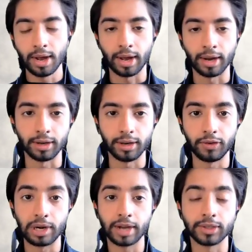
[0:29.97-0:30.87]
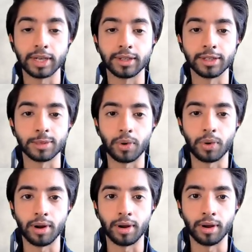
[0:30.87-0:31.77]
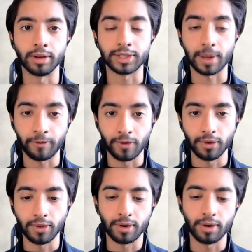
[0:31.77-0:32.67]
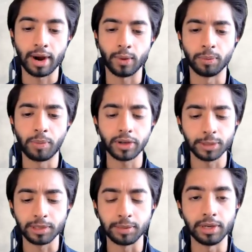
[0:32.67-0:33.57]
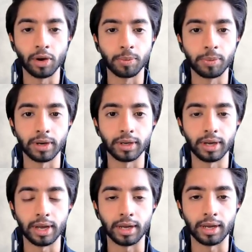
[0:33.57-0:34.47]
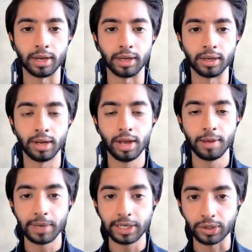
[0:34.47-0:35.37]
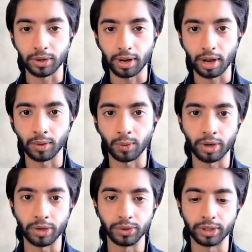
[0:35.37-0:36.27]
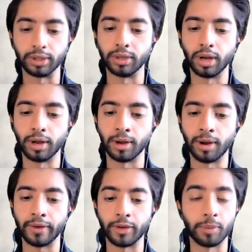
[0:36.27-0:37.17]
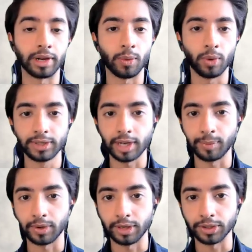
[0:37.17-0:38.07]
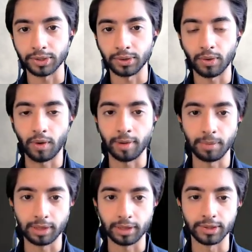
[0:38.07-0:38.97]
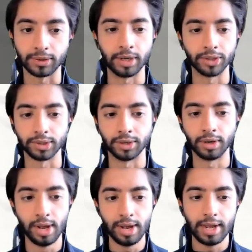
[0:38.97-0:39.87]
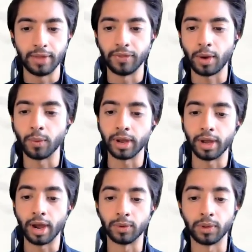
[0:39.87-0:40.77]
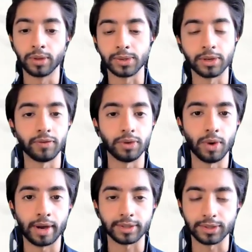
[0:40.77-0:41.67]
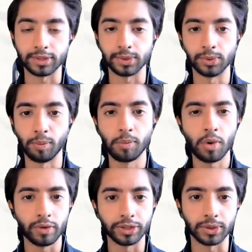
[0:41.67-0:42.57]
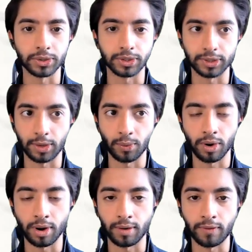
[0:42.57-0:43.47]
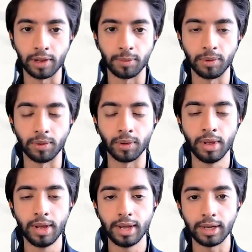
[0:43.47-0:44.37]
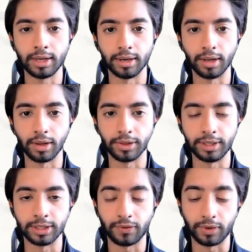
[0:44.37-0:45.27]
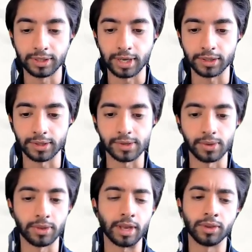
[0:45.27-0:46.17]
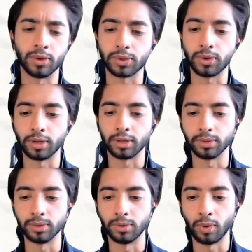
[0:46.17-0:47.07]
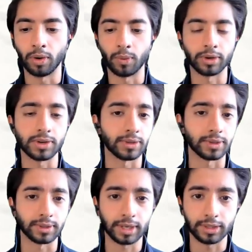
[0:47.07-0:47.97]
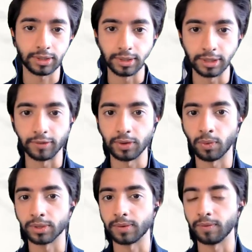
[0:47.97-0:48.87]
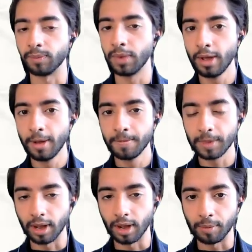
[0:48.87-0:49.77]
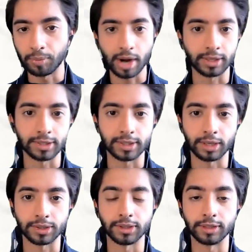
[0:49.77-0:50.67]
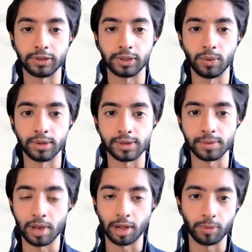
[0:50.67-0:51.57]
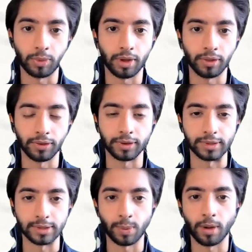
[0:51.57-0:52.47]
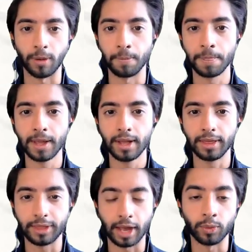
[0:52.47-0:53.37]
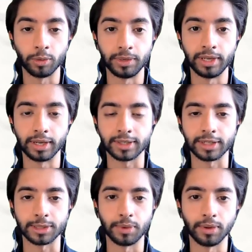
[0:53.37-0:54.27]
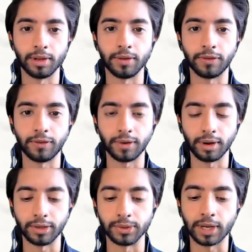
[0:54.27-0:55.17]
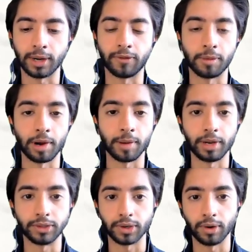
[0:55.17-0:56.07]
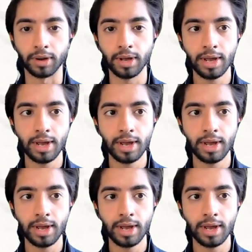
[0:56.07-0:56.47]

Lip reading: And if you'd like to take the support a step further, I will possibly be opening a Patreon account where you can either make a one-time donation or a monthly donation, and that way I will also give you access to more resources than what are available in these free sessions. So that those could include one-on-one consultations if you want some practice sessions, if you want some help with other things as well. That will be accessible if you sign up for my Patreon.